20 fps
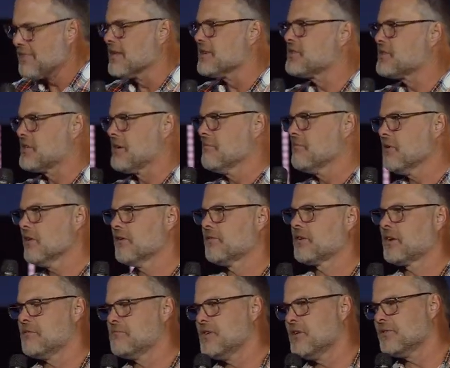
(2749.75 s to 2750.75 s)
and the symbol
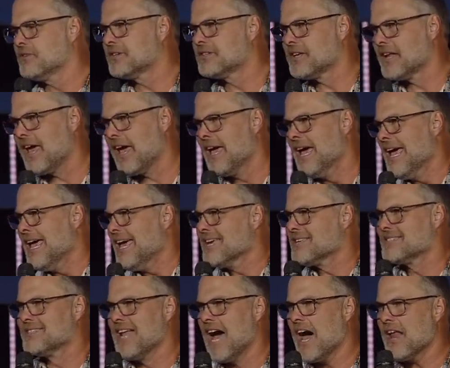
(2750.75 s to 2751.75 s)
of communion today
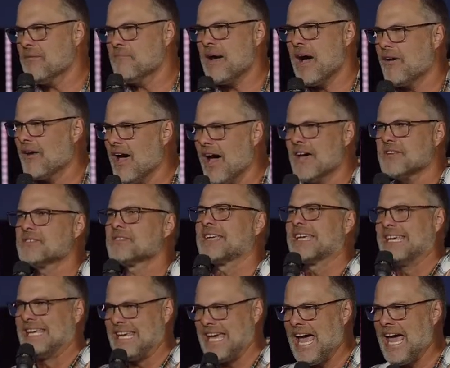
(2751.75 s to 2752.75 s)
is not about us
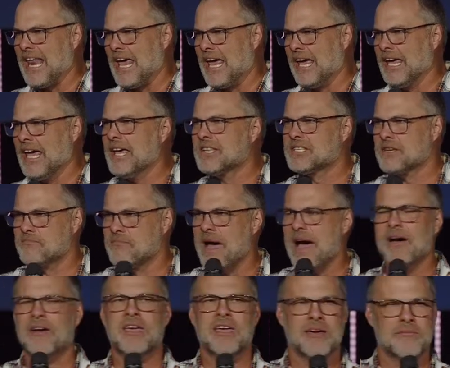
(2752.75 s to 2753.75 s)
getting, it's
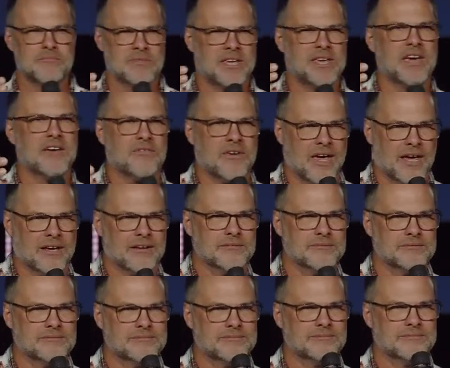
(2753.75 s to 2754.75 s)
about him giving.
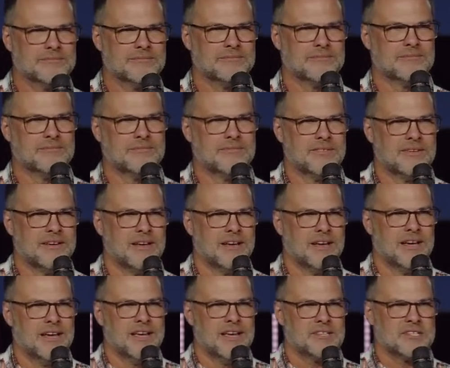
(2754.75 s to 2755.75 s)

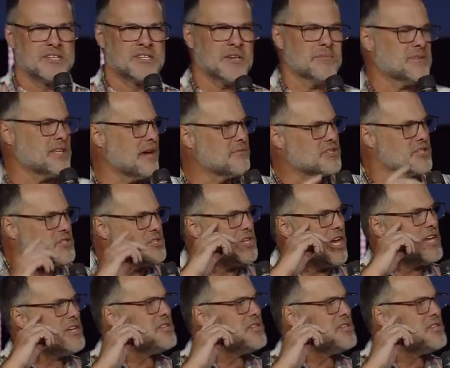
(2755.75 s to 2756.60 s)
See, sometimes it